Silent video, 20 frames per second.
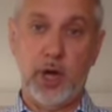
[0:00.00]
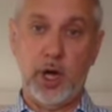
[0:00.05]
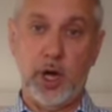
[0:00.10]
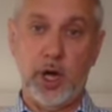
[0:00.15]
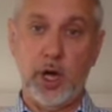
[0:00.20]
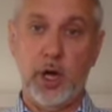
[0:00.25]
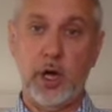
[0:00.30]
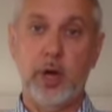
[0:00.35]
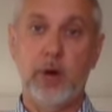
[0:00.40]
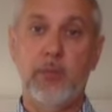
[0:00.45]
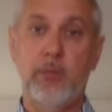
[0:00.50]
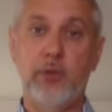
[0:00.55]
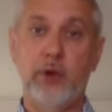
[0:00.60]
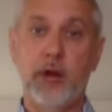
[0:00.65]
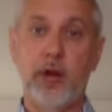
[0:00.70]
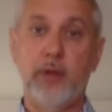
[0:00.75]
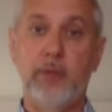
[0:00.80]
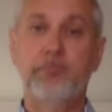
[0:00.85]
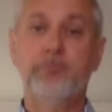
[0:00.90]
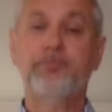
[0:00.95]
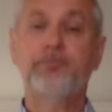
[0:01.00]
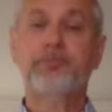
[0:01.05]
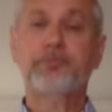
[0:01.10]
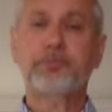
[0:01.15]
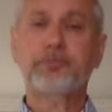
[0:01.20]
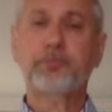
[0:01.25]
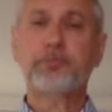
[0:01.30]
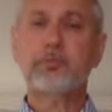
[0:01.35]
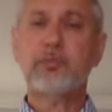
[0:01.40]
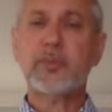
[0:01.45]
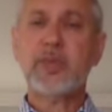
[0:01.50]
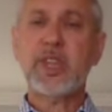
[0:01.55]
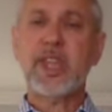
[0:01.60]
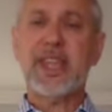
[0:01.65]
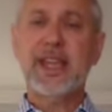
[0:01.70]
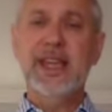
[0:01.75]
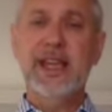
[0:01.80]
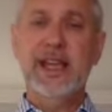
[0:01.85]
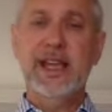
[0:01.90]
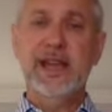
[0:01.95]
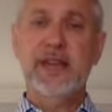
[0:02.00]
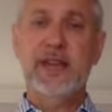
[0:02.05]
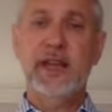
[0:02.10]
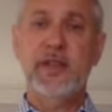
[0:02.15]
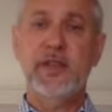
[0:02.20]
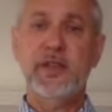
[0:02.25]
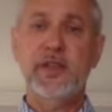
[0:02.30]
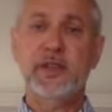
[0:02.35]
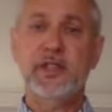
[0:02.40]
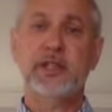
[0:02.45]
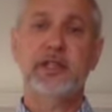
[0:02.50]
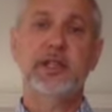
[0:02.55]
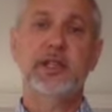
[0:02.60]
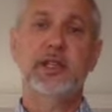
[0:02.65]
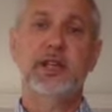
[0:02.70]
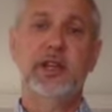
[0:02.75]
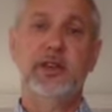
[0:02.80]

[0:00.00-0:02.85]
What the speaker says: our brain. Now, this